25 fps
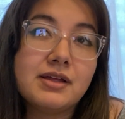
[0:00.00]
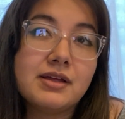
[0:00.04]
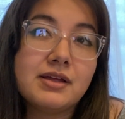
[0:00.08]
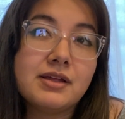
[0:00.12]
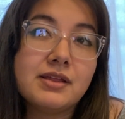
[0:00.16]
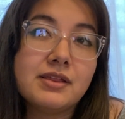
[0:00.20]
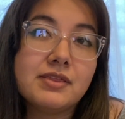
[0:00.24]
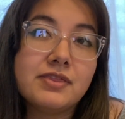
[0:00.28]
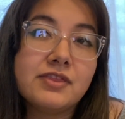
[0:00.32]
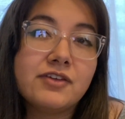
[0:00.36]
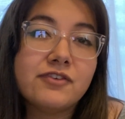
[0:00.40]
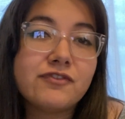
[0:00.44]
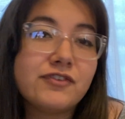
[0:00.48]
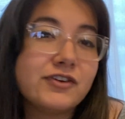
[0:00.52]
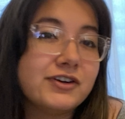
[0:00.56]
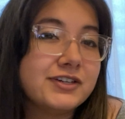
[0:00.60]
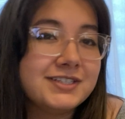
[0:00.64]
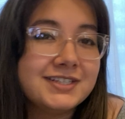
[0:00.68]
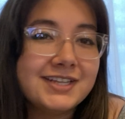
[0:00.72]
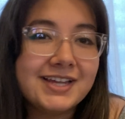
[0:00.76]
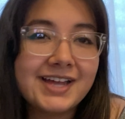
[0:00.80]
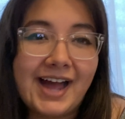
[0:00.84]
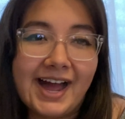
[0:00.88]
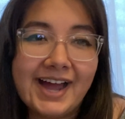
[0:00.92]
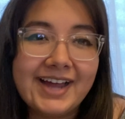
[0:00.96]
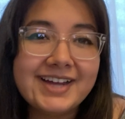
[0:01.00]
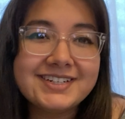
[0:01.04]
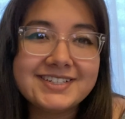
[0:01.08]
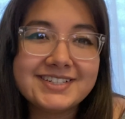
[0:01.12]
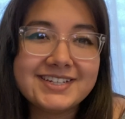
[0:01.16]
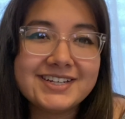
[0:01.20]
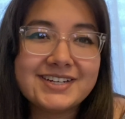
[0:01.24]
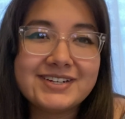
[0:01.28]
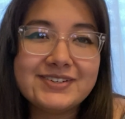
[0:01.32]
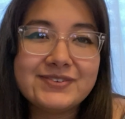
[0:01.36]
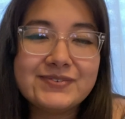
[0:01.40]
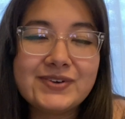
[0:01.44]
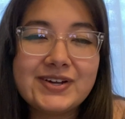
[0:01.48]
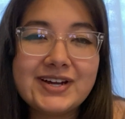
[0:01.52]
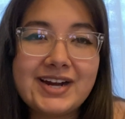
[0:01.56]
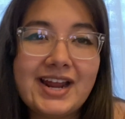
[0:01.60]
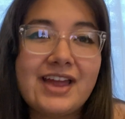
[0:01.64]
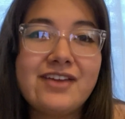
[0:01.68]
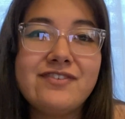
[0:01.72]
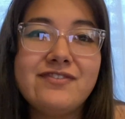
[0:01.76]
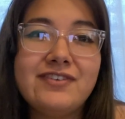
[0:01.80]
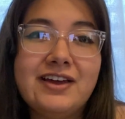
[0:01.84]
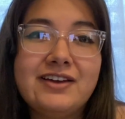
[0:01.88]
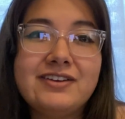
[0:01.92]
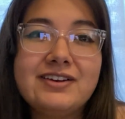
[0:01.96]
The first thing I did when I
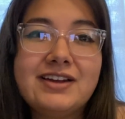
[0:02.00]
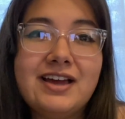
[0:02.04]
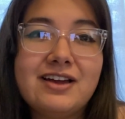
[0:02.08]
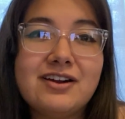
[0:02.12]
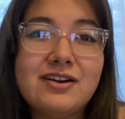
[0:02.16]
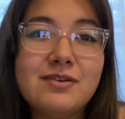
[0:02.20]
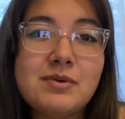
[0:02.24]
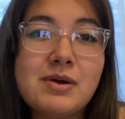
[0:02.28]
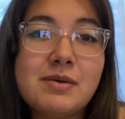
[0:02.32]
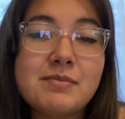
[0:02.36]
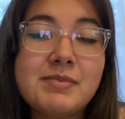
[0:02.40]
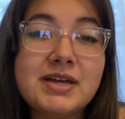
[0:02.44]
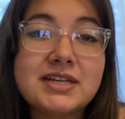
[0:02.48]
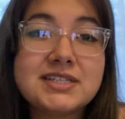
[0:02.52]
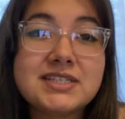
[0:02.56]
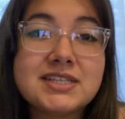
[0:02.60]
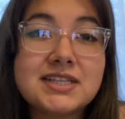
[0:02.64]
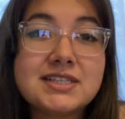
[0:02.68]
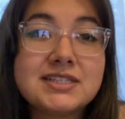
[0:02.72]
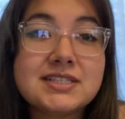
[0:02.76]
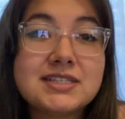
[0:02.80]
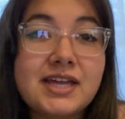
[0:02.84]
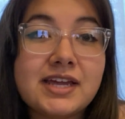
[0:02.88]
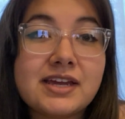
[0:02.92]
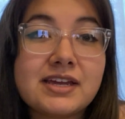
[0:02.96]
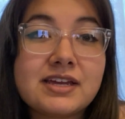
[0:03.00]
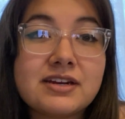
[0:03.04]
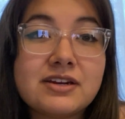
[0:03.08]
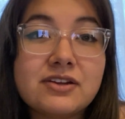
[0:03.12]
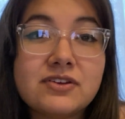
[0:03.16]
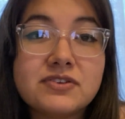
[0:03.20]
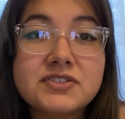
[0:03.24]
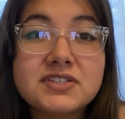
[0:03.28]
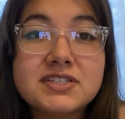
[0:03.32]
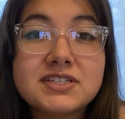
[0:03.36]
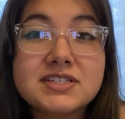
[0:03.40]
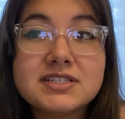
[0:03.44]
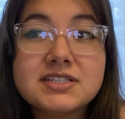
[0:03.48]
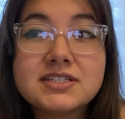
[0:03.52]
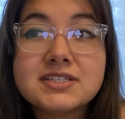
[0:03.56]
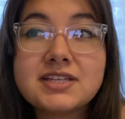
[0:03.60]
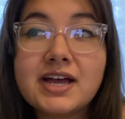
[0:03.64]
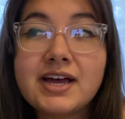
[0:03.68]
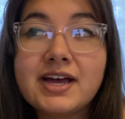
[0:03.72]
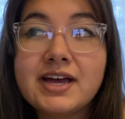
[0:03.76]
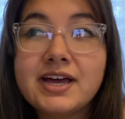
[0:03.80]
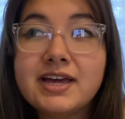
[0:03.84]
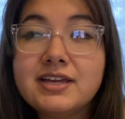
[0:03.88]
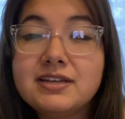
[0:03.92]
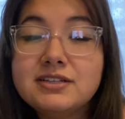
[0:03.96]
found out about my son's diagnosis is
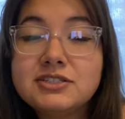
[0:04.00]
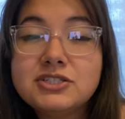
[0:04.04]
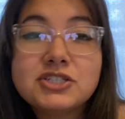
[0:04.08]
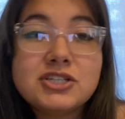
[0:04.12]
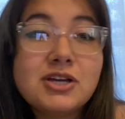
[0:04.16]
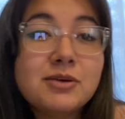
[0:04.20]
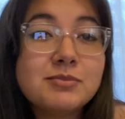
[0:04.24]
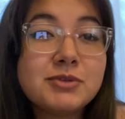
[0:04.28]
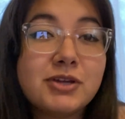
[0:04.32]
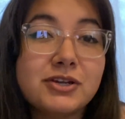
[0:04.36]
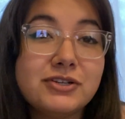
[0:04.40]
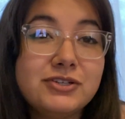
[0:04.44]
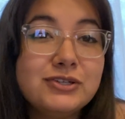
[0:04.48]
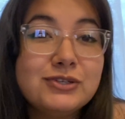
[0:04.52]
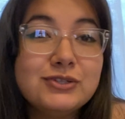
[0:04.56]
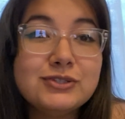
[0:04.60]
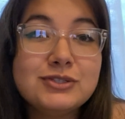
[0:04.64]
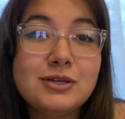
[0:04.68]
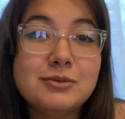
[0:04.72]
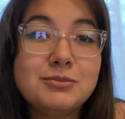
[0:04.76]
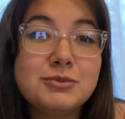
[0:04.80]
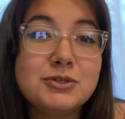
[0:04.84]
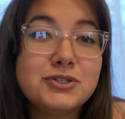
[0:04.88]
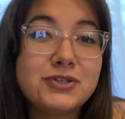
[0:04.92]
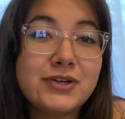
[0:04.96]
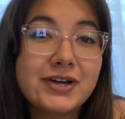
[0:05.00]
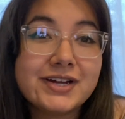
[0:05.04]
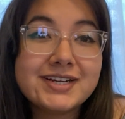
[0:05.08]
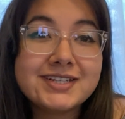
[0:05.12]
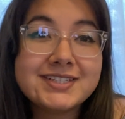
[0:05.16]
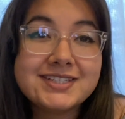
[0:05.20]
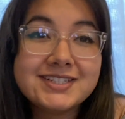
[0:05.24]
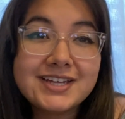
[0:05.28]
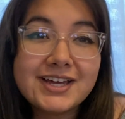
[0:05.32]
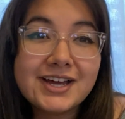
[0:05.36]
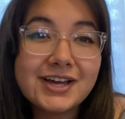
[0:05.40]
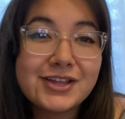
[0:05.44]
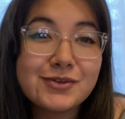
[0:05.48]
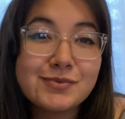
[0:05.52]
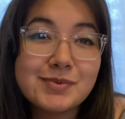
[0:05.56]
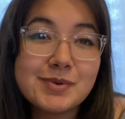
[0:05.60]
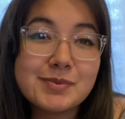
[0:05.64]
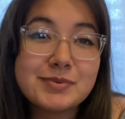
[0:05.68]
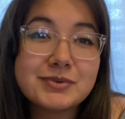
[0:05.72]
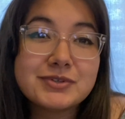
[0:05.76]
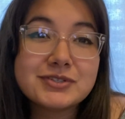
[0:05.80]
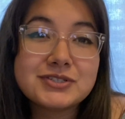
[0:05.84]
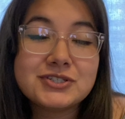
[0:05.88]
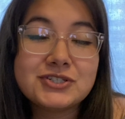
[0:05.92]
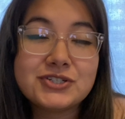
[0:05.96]
I jumped on YouTube to try to see other
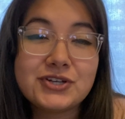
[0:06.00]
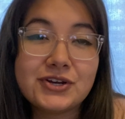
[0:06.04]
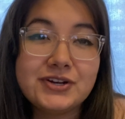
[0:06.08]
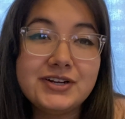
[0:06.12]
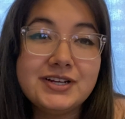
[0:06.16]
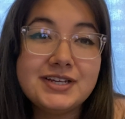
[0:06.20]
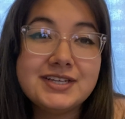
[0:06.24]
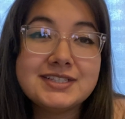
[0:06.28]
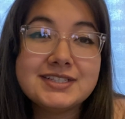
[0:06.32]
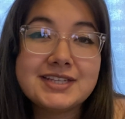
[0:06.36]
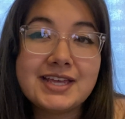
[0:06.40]
people's journeys.